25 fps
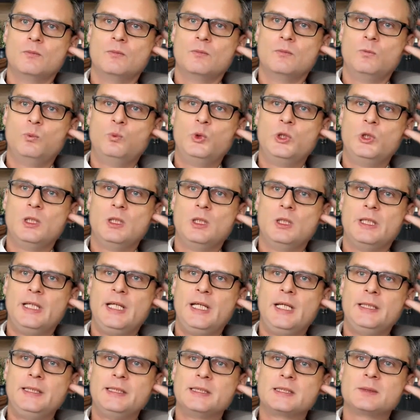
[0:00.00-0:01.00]
will
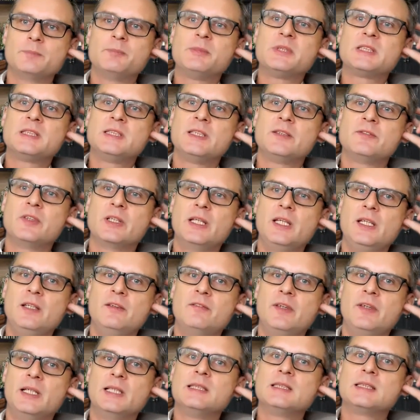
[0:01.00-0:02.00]
any specific
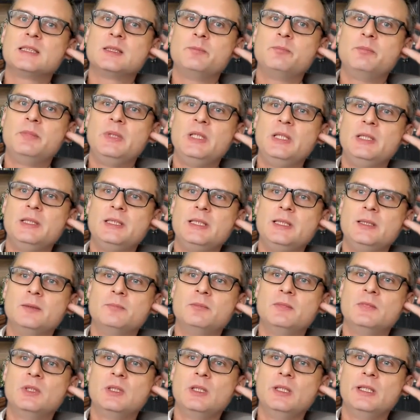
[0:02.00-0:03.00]
events be
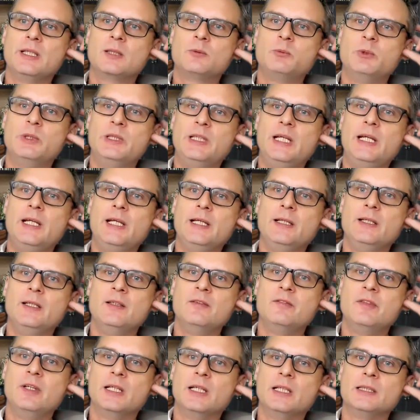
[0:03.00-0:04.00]
deemed liquidating
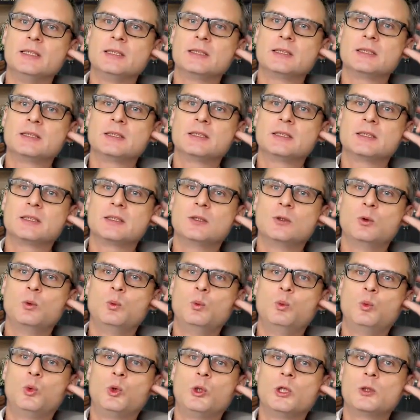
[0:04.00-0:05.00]
events?
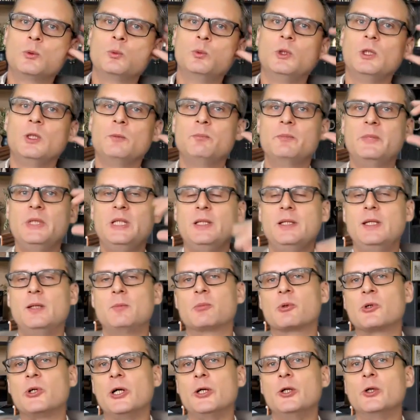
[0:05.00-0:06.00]
What will be the
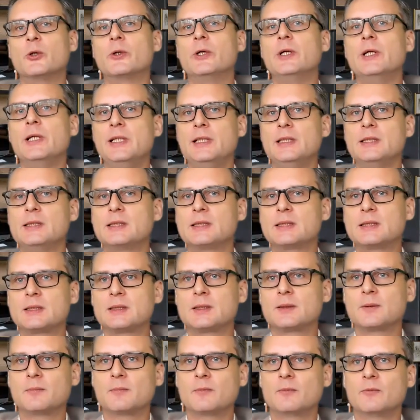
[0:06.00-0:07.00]

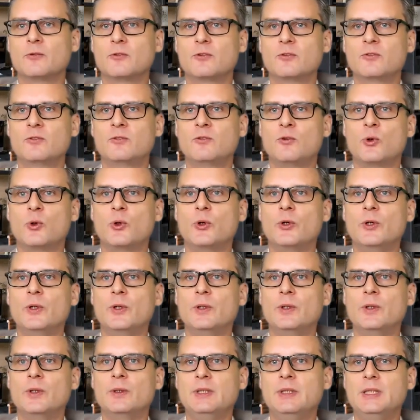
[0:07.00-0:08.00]
priorities for
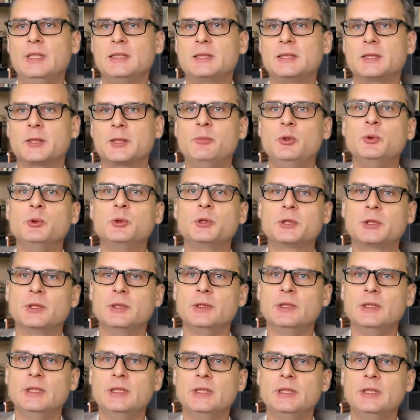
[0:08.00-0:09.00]

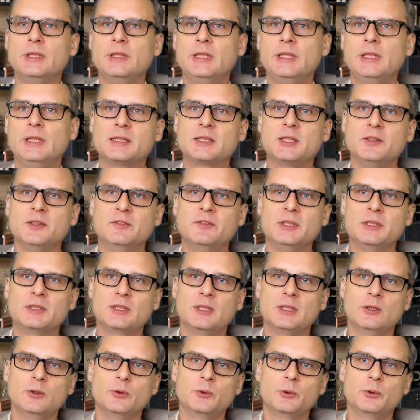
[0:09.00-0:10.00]
distribution in case of
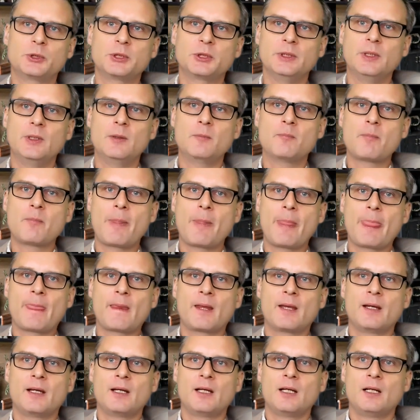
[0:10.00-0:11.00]
dissolution?
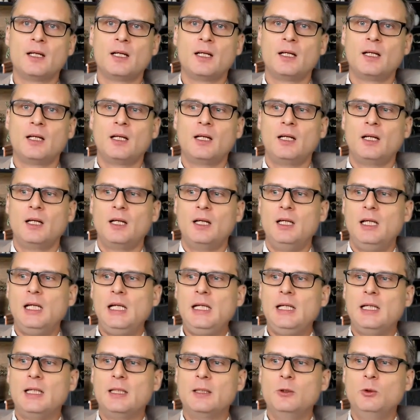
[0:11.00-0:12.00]

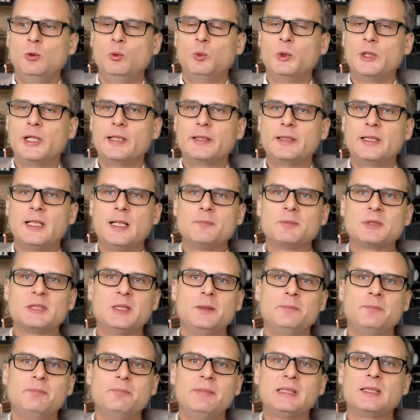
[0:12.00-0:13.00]
And when it comes
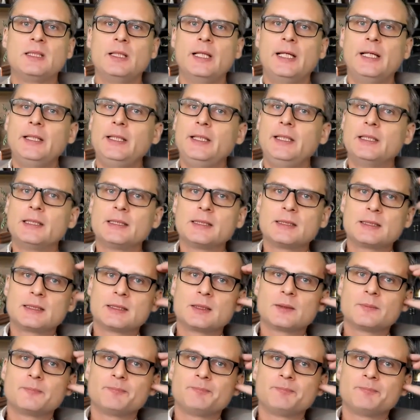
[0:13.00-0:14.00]
to
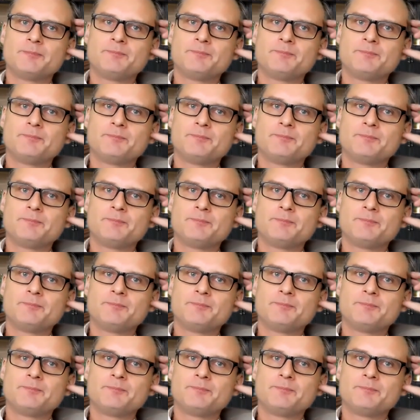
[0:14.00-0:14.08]
miscellaneous,